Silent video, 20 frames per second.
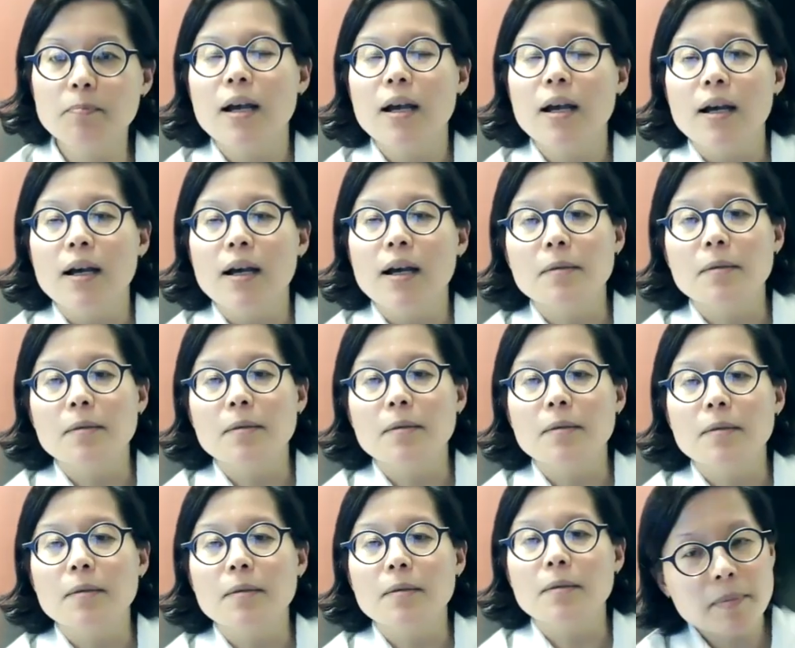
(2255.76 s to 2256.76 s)
The bad
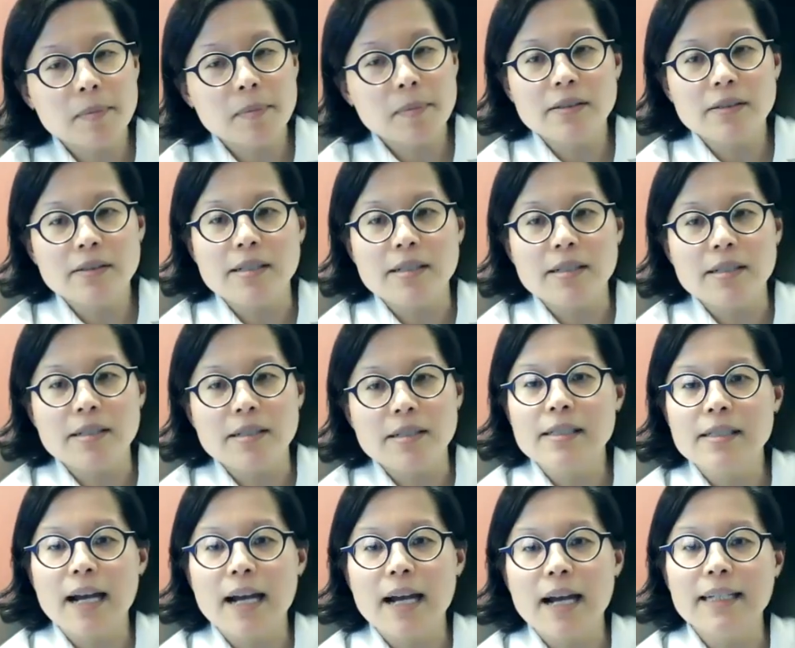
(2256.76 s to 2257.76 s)
thing about this is
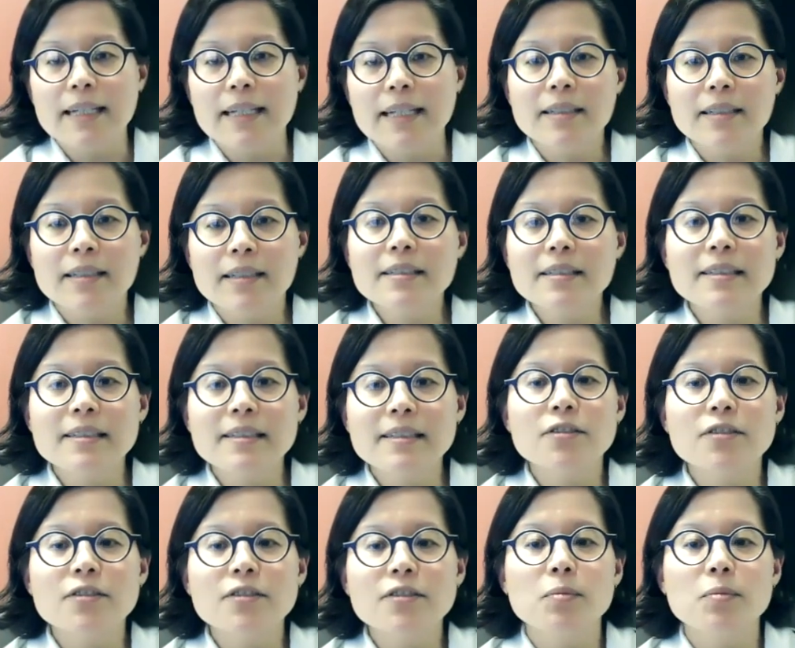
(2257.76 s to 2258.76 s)
that it does need to
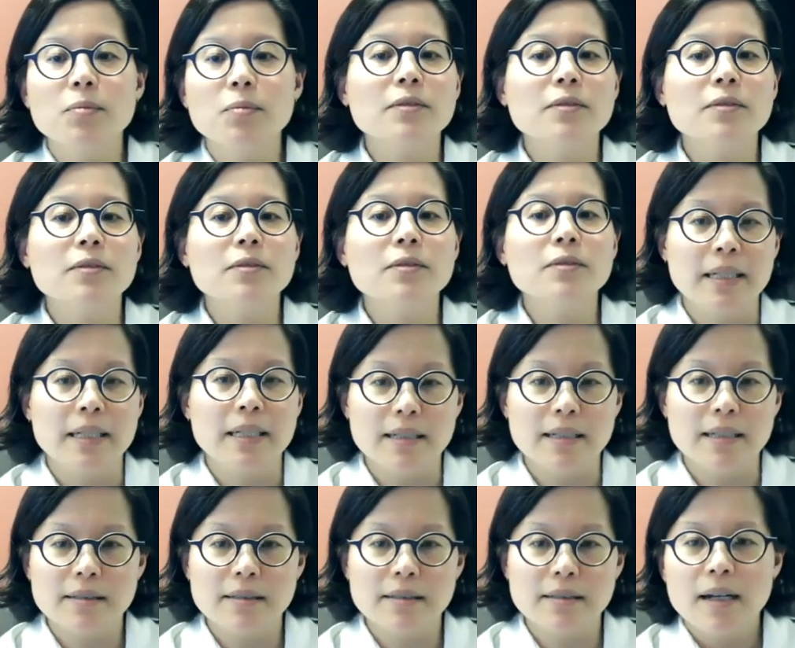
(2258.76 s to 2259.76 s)
be repeated.
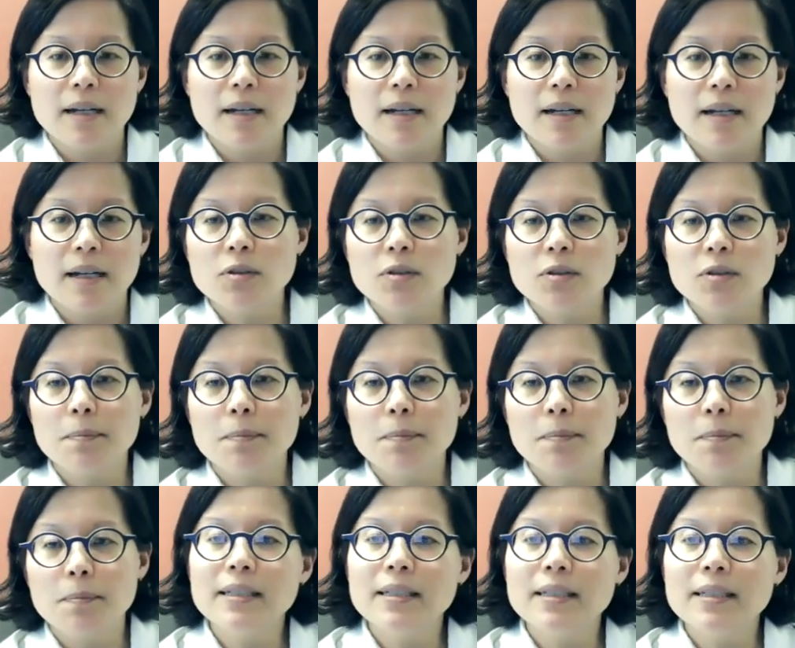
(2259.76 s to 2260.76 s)
So depending
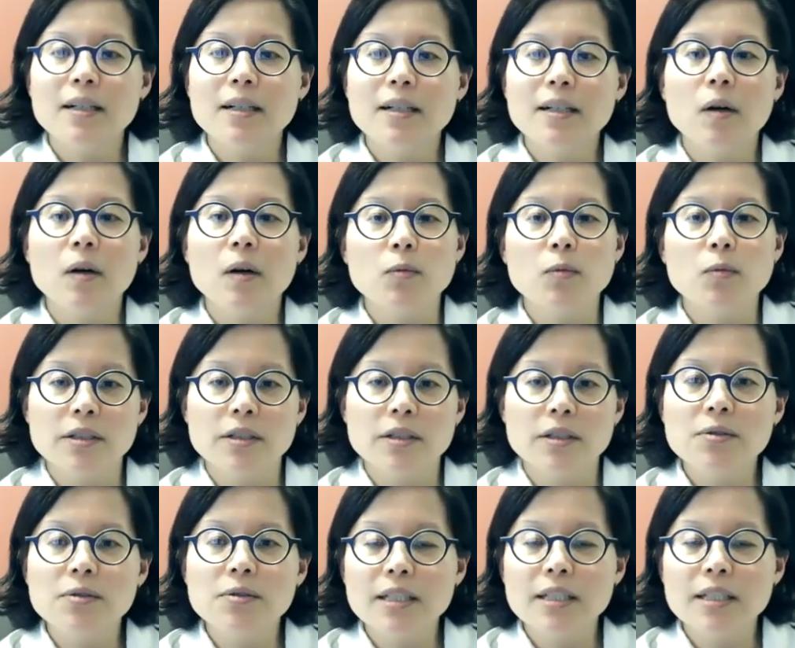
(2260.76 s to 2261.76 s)
on what we're
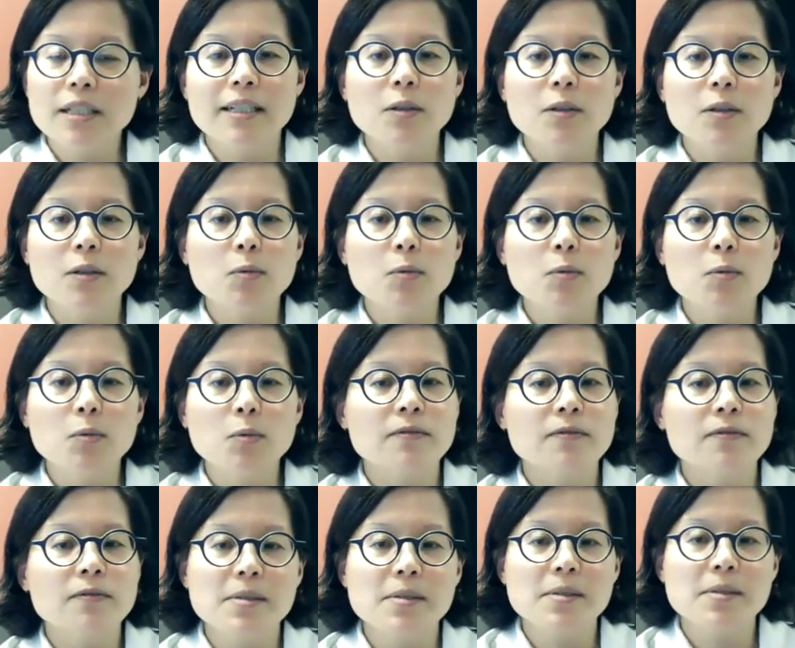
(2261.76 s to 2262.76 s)
using, anywhere from
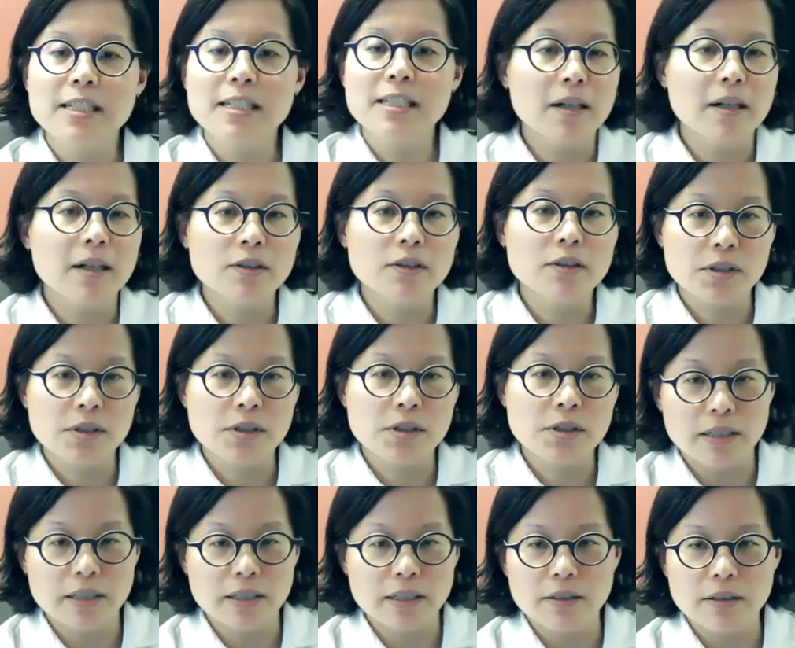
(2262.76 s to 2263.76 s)
six months to seven
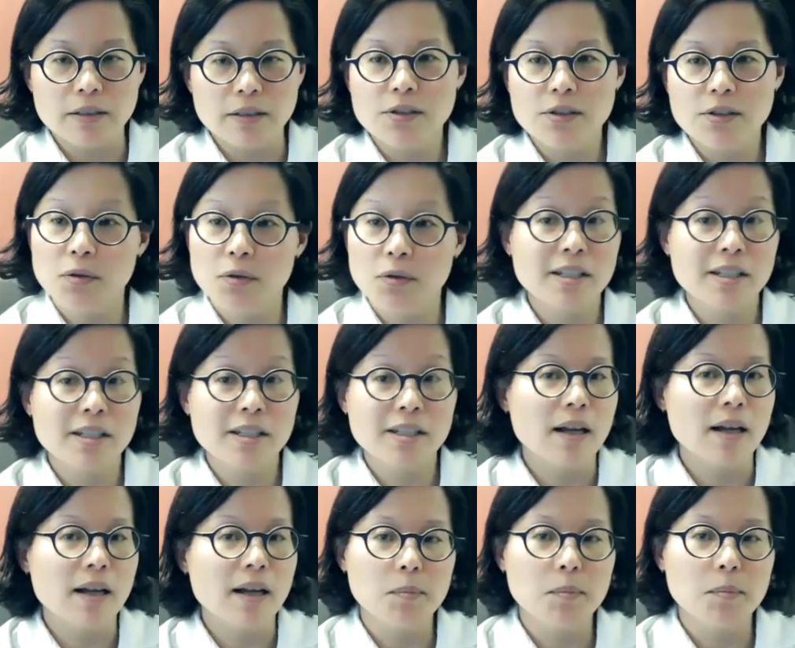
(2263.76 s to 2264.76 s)
years. So it's not
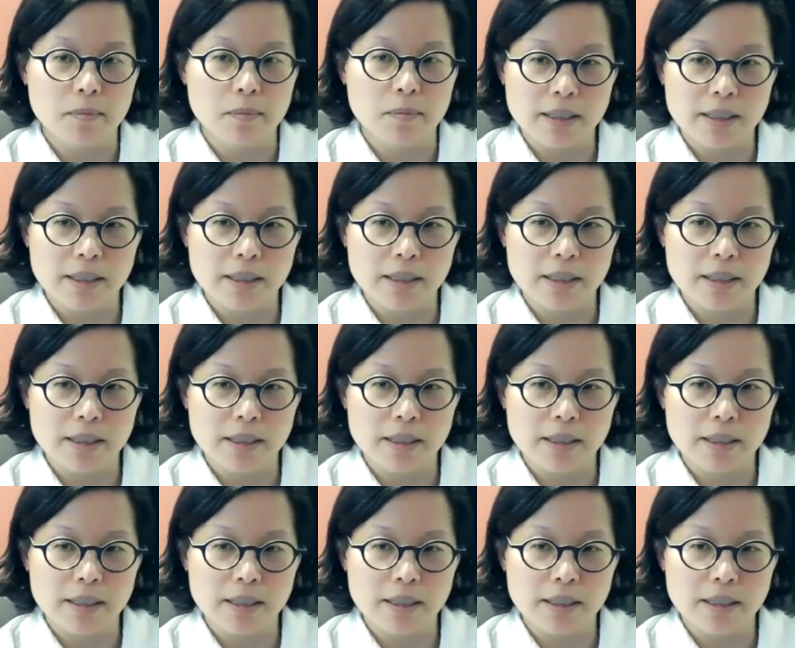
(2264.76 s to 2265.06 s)
permanent.